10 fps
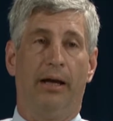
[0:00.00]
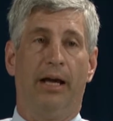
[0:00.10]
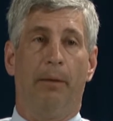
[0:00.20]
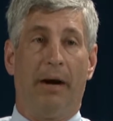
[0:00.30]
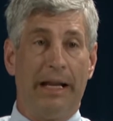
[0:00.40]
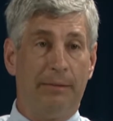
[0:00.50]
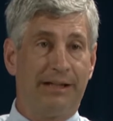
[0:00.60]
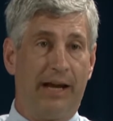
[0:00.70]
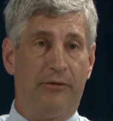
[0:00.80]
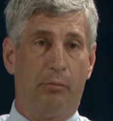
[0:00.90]
My name is
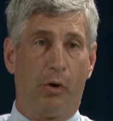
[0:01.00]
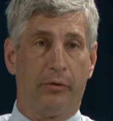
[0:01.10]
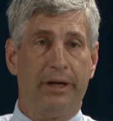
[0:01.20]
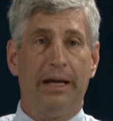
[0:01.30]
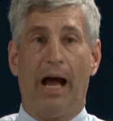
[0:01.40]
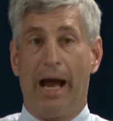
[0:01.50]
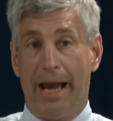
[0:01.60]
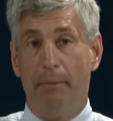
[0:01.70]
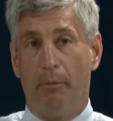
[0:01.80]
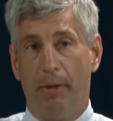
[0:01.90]
David Bodary. I
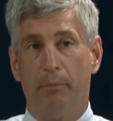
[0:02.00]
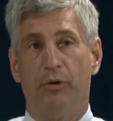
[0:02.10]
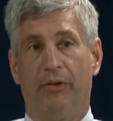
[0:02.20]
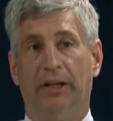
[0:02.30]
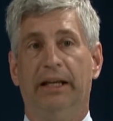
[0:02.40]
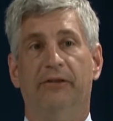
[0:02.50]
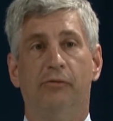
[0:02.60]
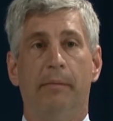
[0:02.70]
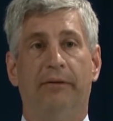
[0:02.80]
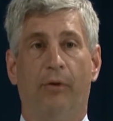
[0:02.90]
am a member of the League of
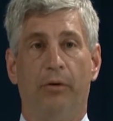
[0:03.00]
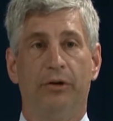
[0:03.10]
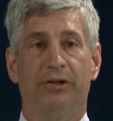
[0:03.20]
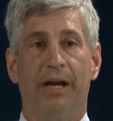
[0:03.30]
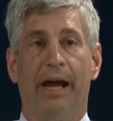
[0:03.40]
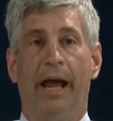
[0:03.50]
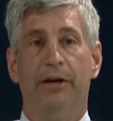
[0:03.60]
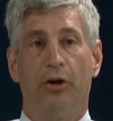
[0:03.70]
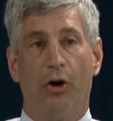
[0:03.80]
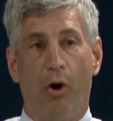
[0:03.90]
Women Voters and
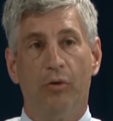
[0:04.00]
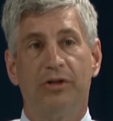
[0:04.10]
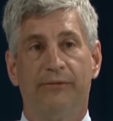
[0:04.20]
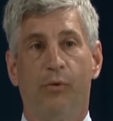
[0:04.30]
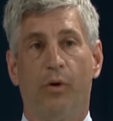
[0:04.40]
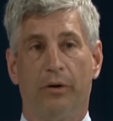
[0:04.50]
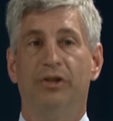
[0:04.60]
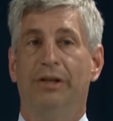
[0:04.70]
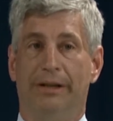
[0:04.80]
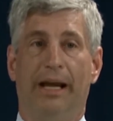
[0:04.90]
your host for
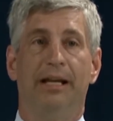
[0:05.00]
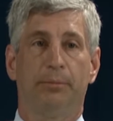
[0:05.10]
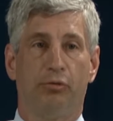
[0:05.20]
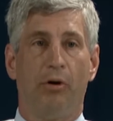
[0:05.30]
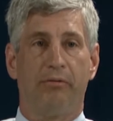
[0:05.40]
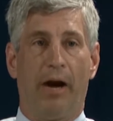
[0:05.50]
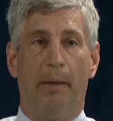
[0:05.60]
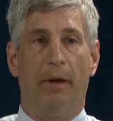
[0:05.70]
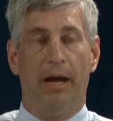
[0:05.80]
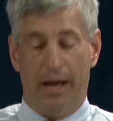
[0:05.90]
today's program
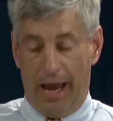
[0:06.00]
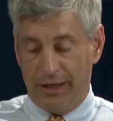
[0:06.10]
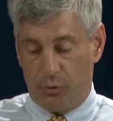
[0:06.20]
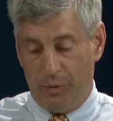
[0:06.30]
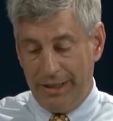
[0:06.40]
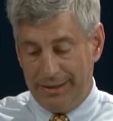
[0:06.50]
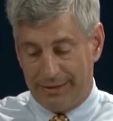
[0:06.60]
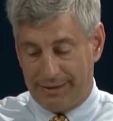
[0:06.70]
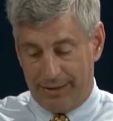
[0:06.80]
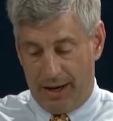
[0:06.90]
as we
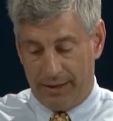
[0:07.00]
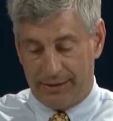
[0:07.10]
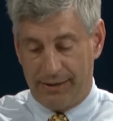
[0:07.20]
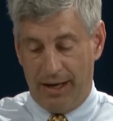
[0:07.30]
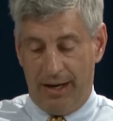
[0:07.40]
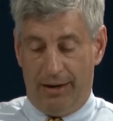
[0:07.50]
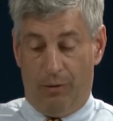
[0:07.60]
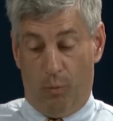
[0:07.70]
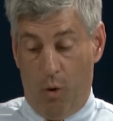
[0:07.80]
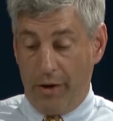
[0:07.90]
discuss
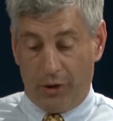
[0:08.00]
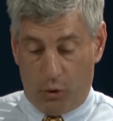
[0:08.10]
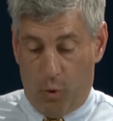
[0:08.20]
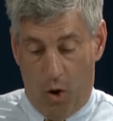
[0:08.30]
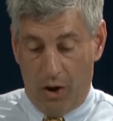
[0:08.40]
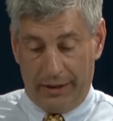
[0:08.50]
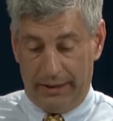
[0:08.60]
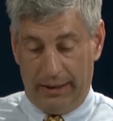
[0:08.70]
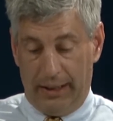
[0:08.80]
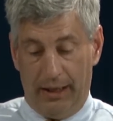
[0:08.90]
water
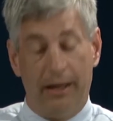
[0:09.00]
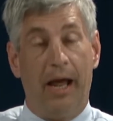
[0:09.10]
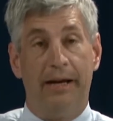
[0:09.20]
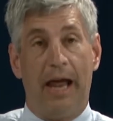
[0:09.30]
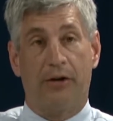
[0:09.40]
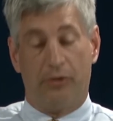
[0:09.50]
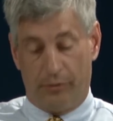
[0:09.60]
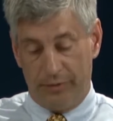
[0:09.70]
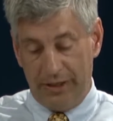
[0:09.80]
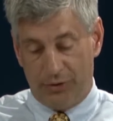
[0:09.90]
quality and natural
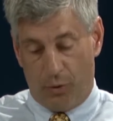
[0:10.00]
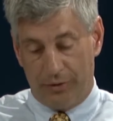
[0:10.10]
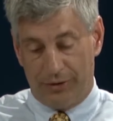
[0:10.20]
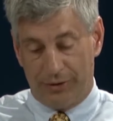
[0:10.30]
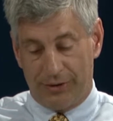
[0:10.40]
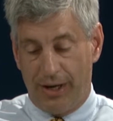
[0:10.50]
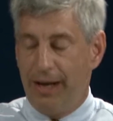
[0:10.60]
resources.